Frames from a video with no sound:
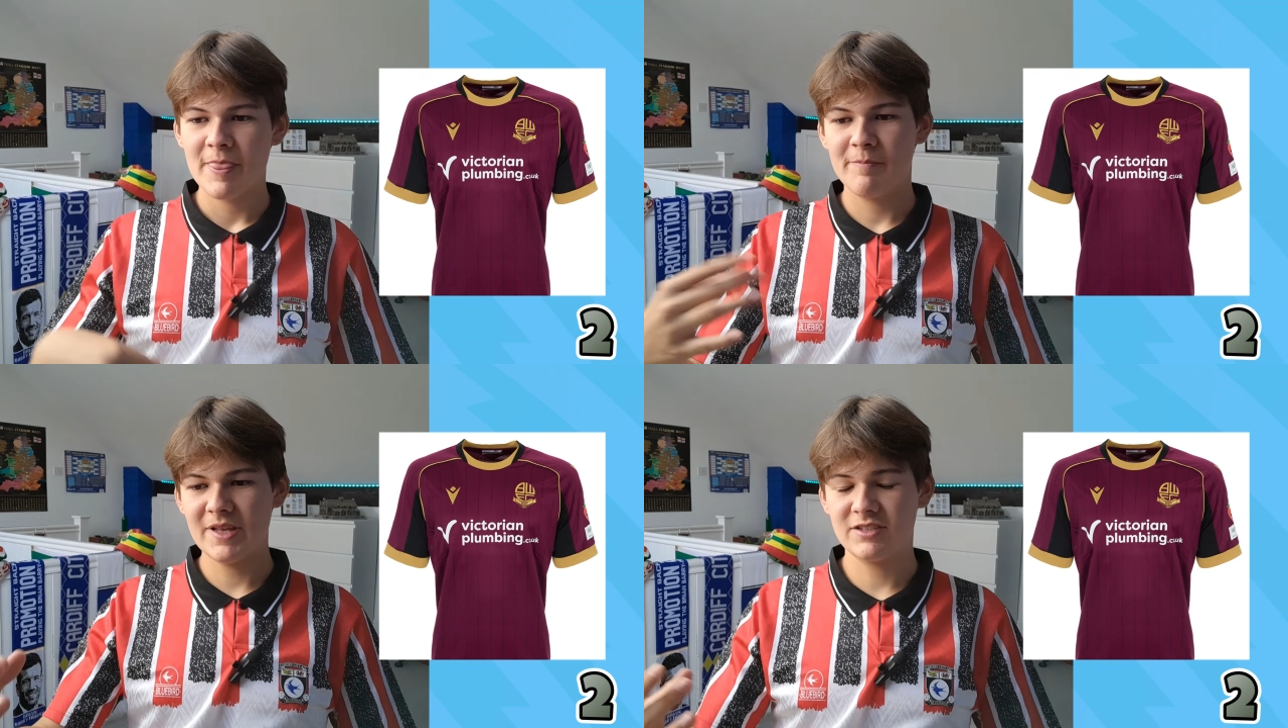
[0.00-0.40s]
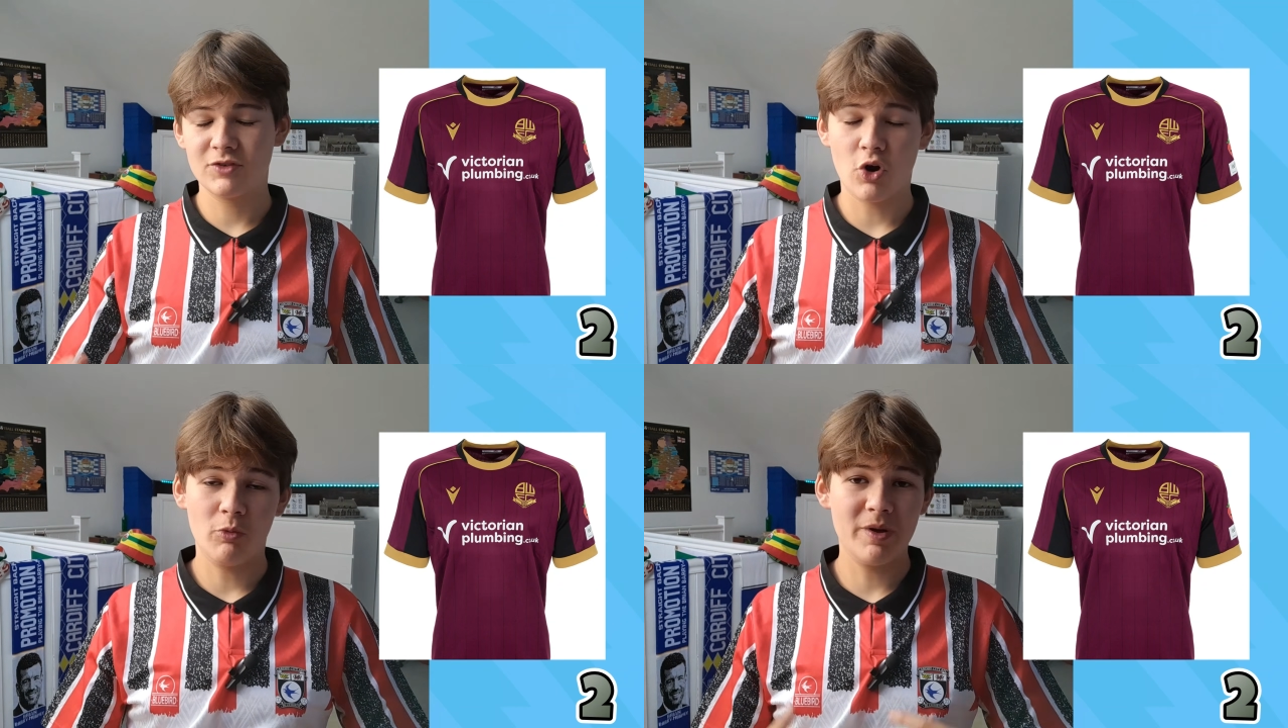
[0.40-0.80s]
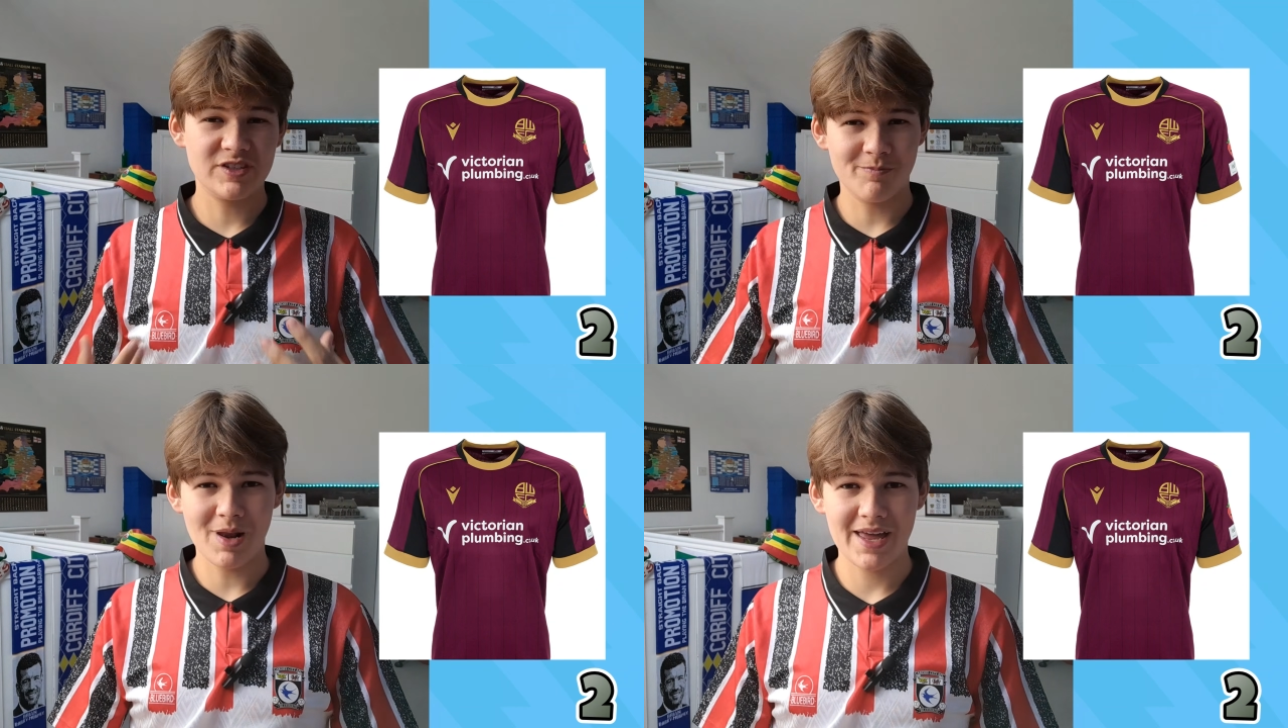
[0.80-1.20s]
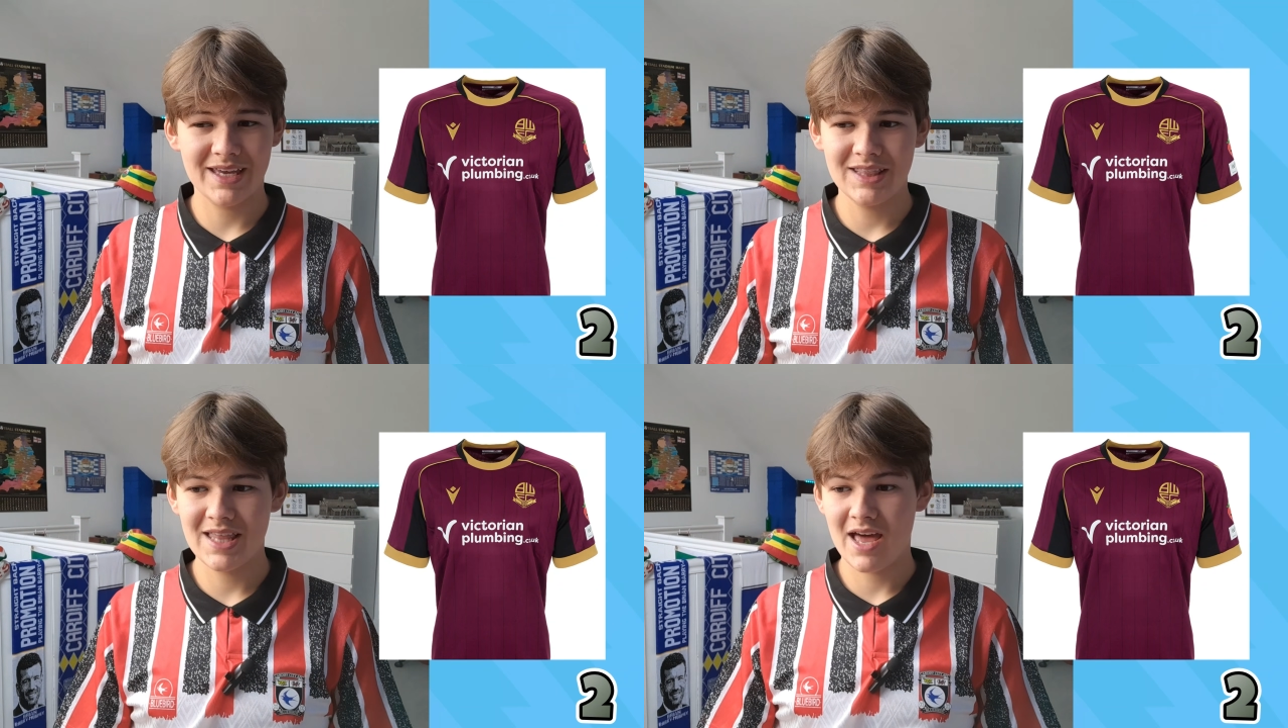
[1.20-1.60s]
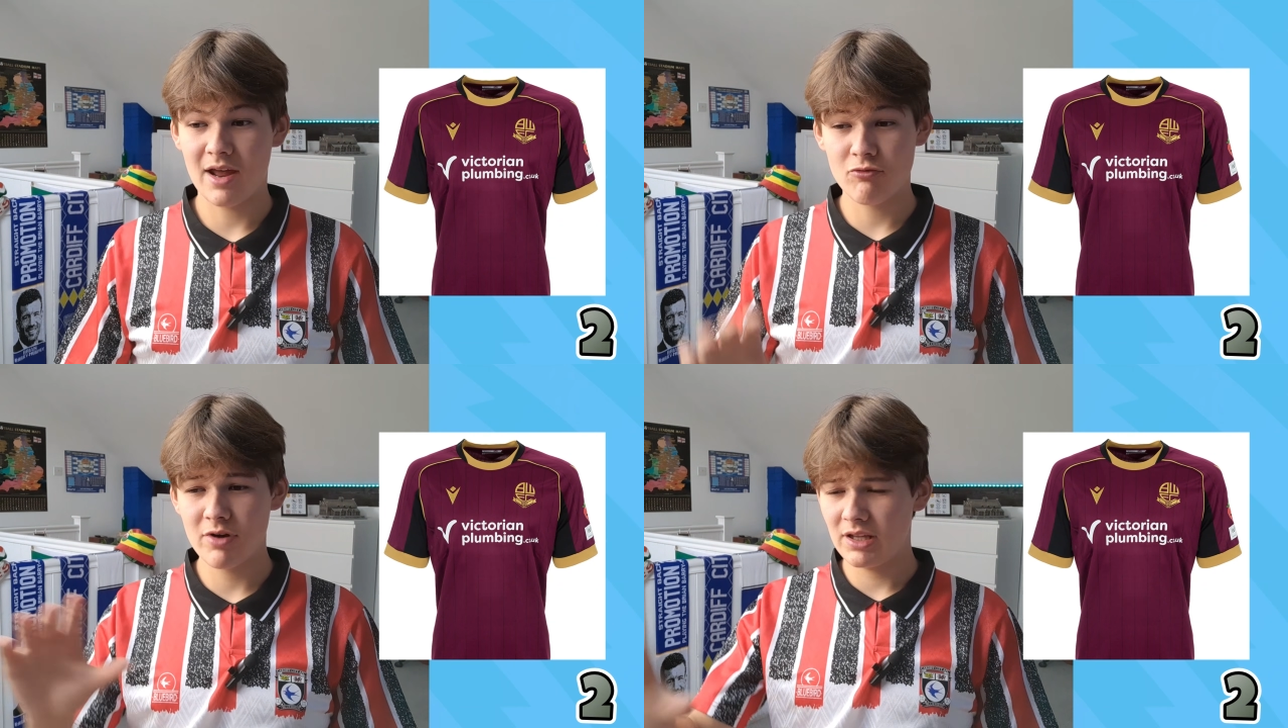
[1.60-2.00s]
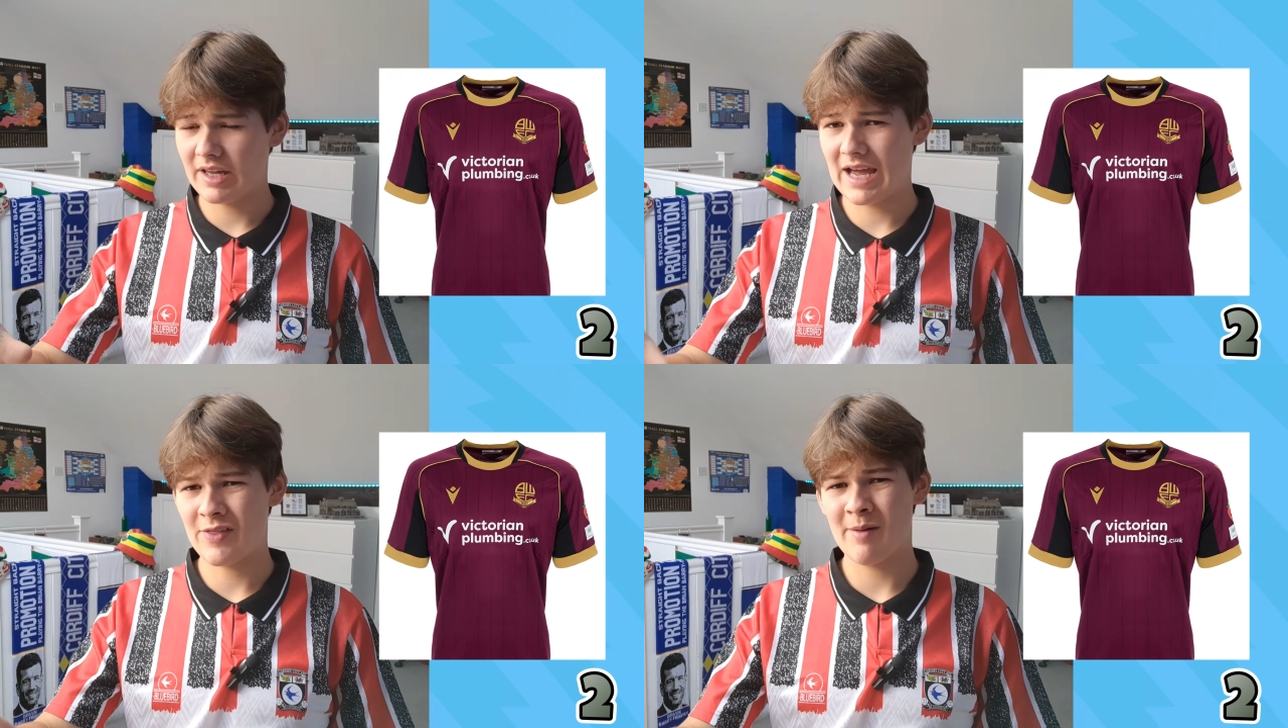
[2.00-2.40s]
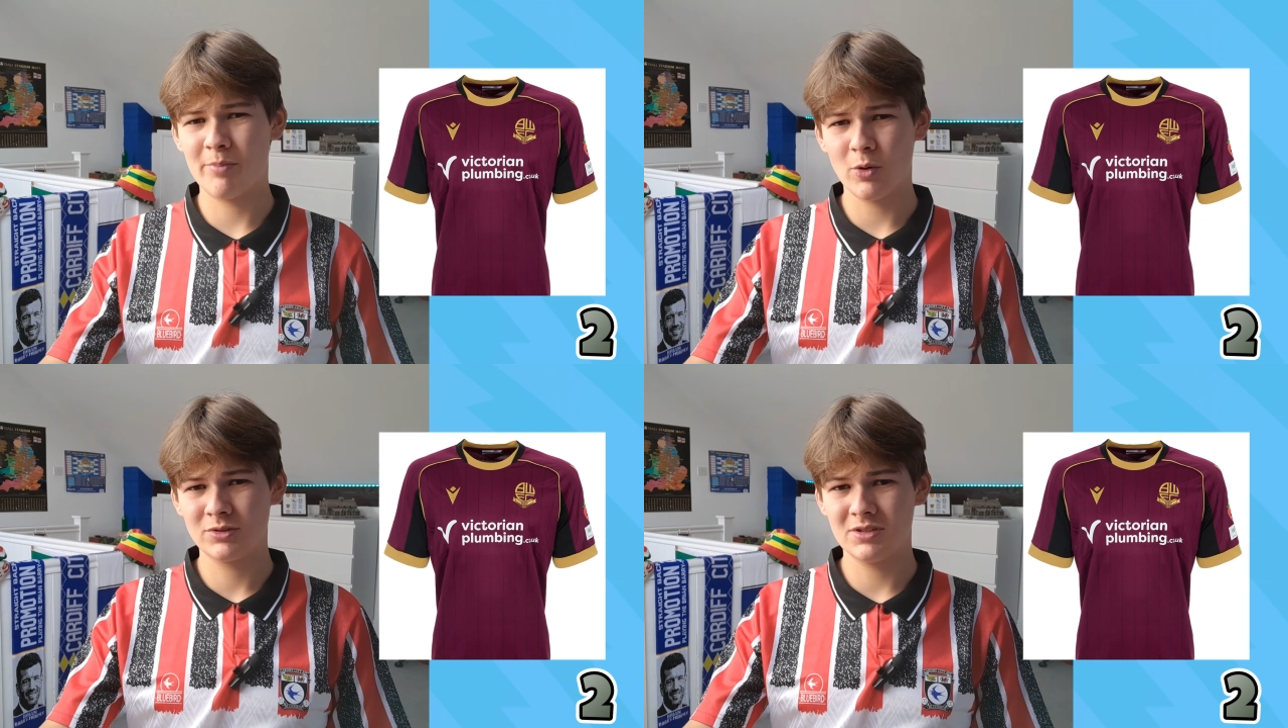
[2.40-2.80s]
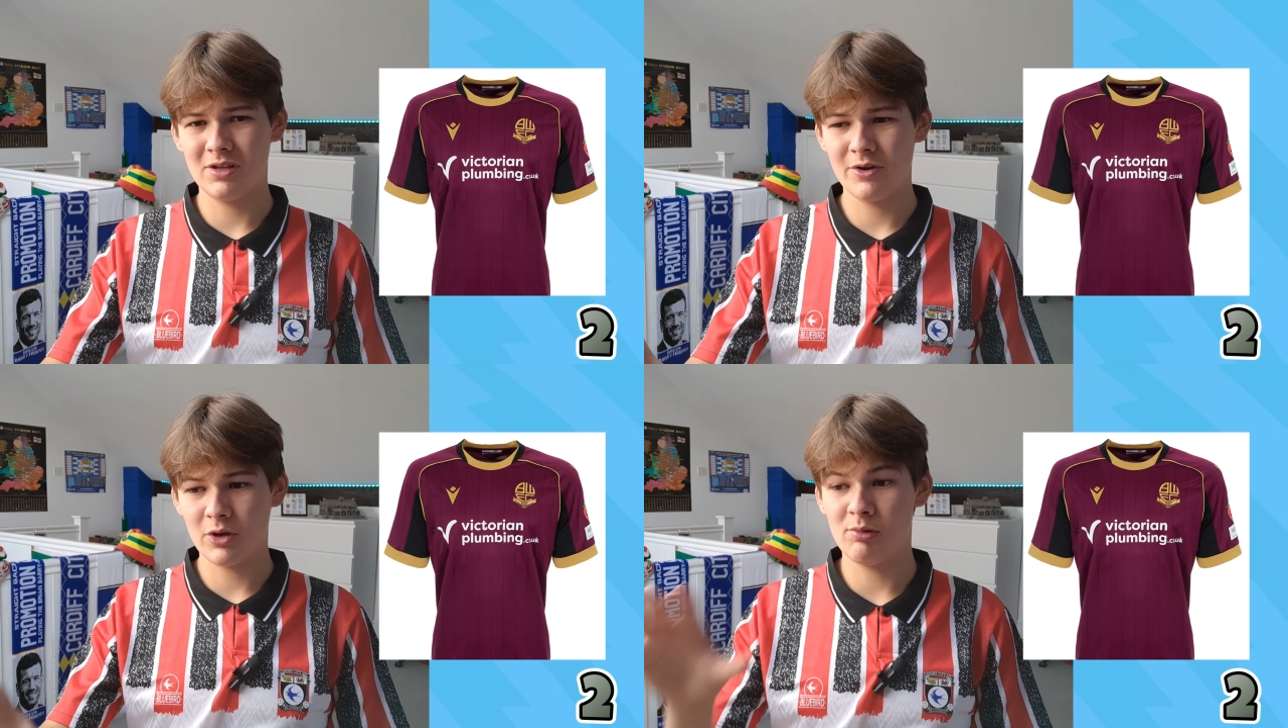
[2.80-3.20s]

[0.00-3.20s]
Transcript: Bits of gold, bits of black in there. I really like how that Bolton logo